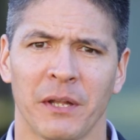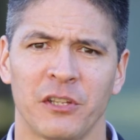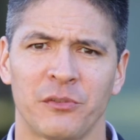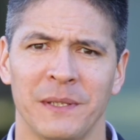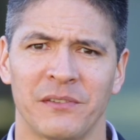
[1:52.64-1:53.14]

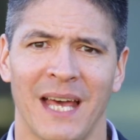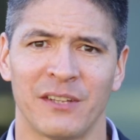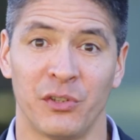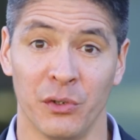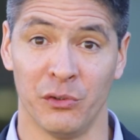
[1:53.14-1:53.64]
Participants
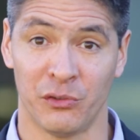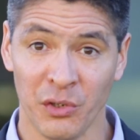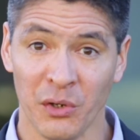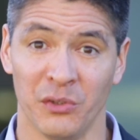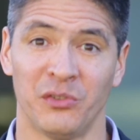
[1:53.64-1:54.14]
had to
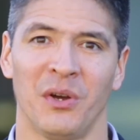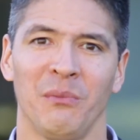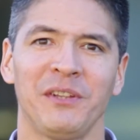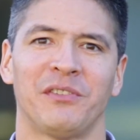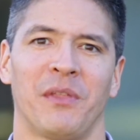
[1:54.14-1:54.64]
choose
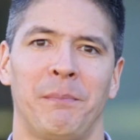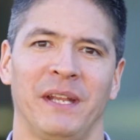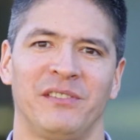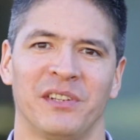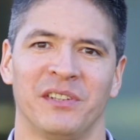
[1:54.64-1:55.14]
which of the
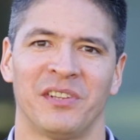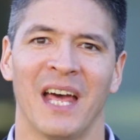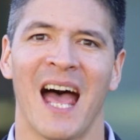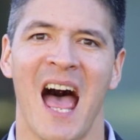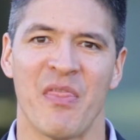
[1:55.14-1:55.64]
pictures
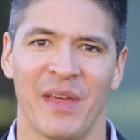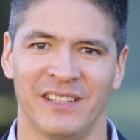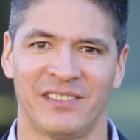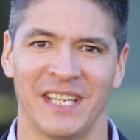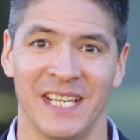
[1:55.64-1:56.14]

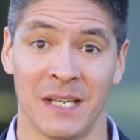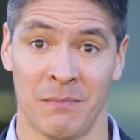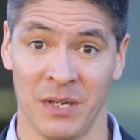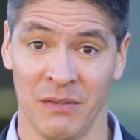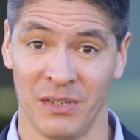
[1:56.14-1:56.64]
they'd seen
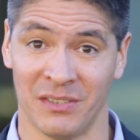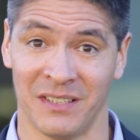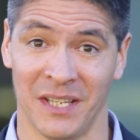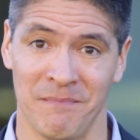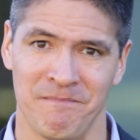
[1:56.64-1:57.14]

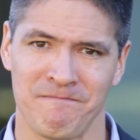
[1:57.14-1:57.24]
previously.